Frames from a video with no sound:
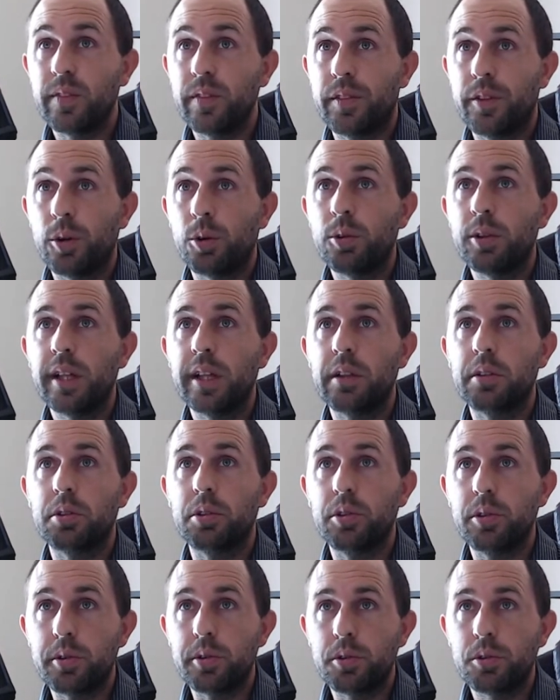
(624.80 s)
They'll let
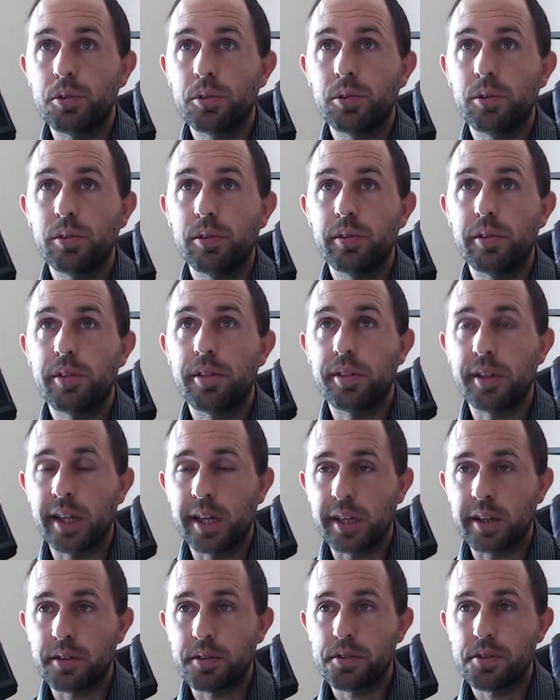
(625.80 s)
little
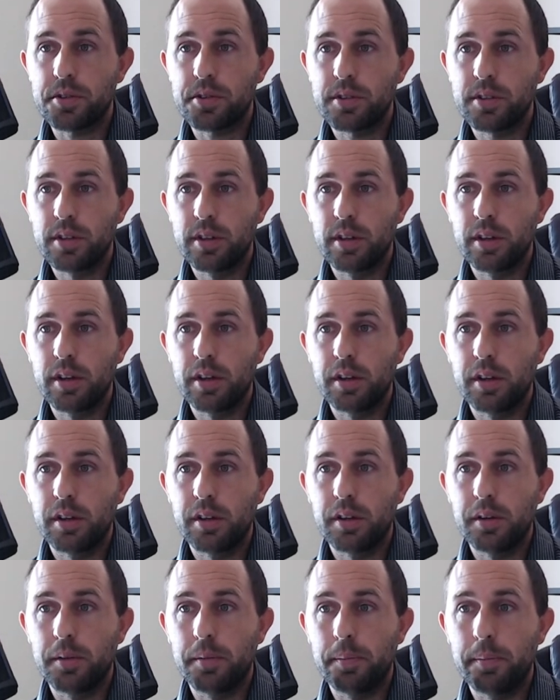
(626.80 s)
things
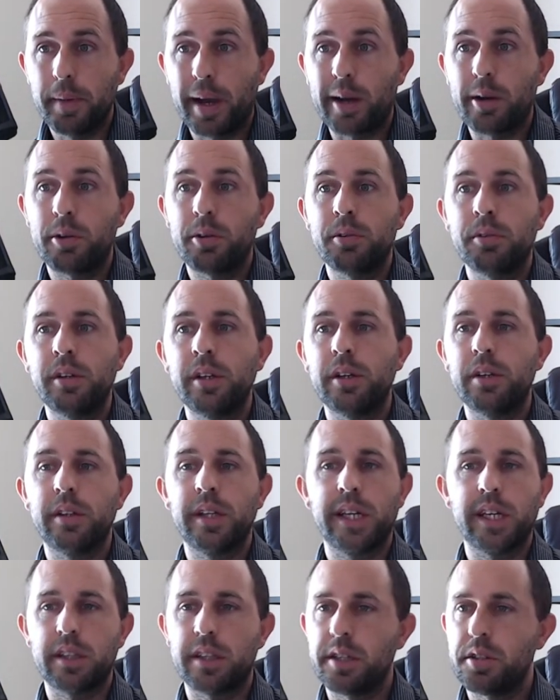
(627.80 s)
mound,
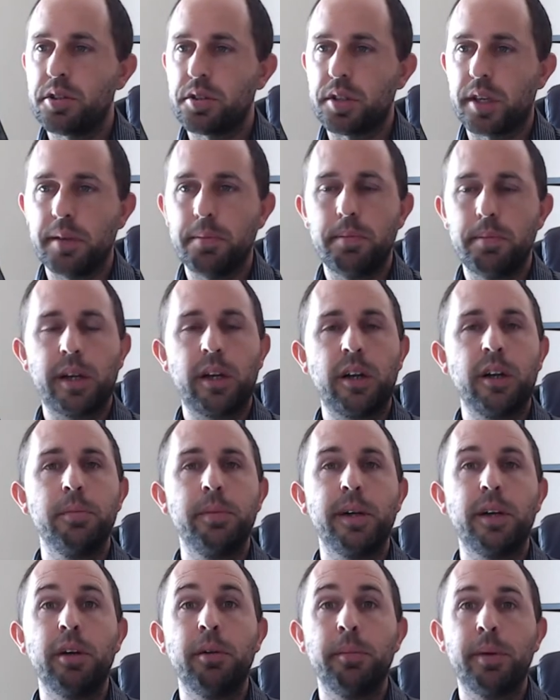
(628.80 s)
like they just get bigger and
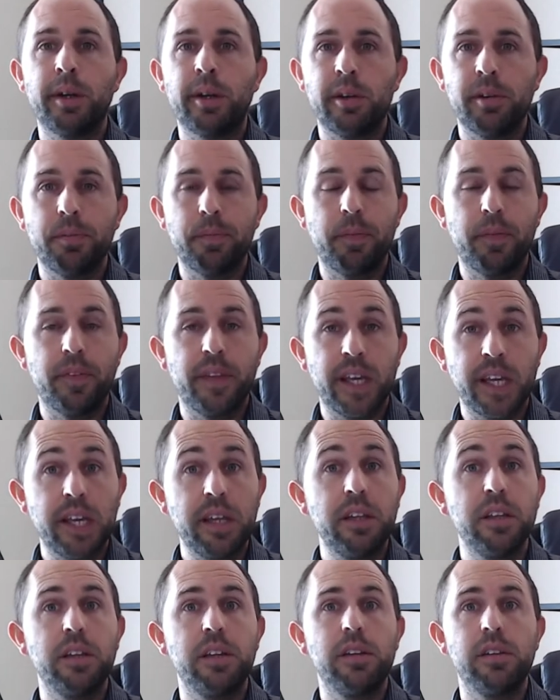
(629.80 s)
bigger and bigger. They
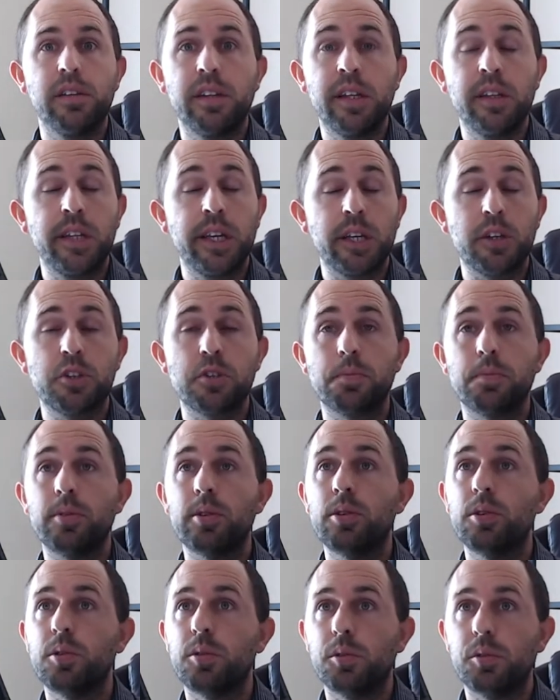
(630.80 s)
get and they
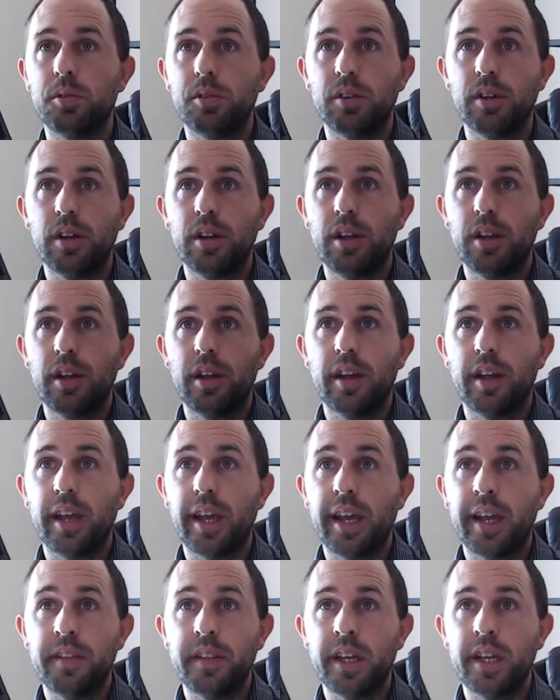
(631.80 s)
explode,
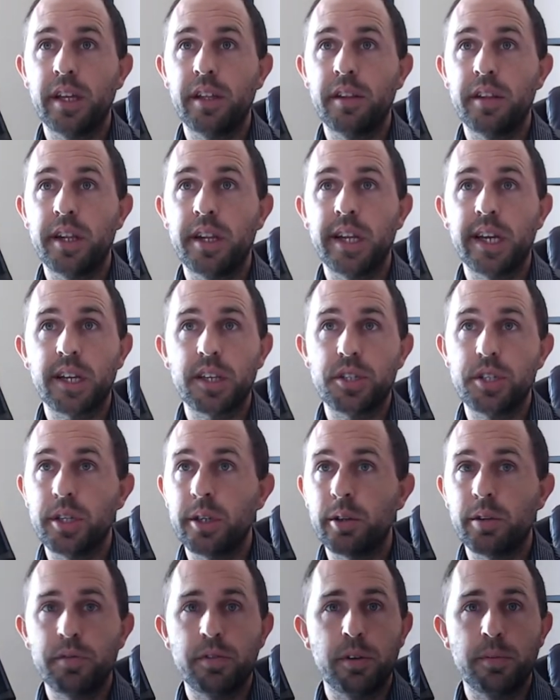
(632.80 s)
and then the next
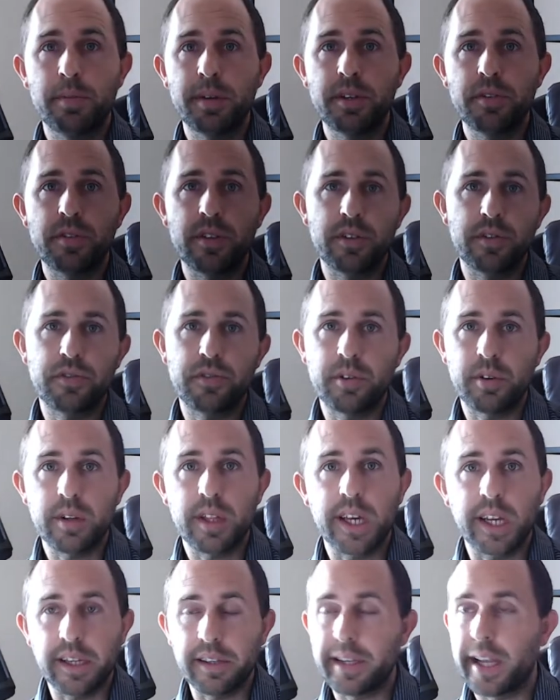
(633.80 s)
year of their business, they're
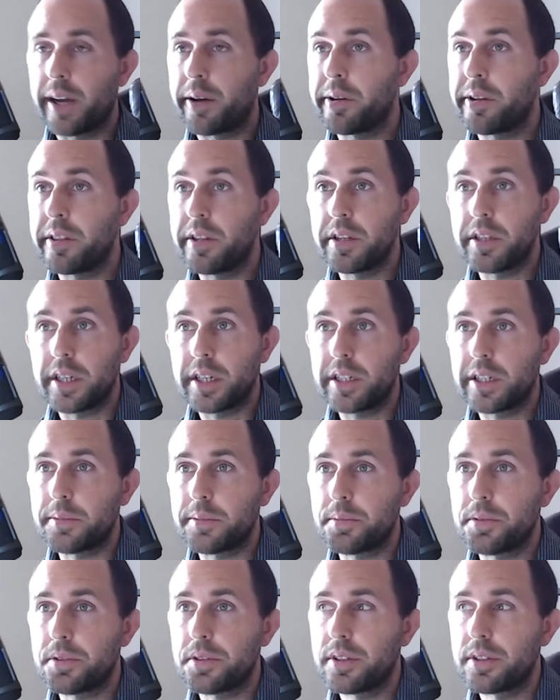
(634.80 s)
like down in the
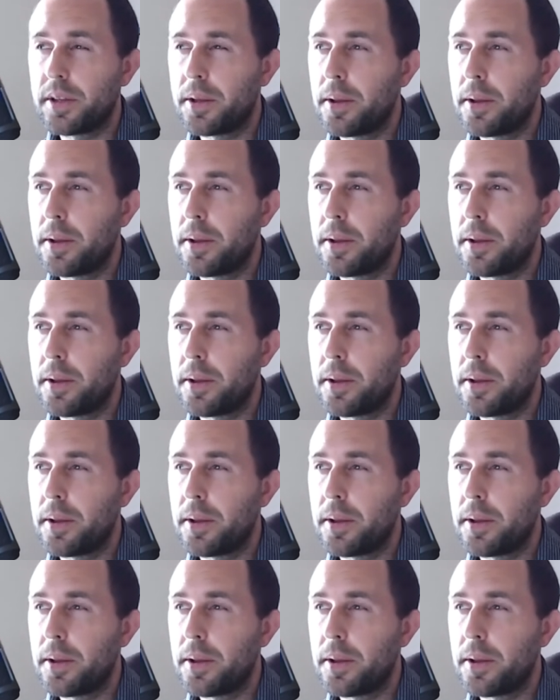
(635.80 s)
dumps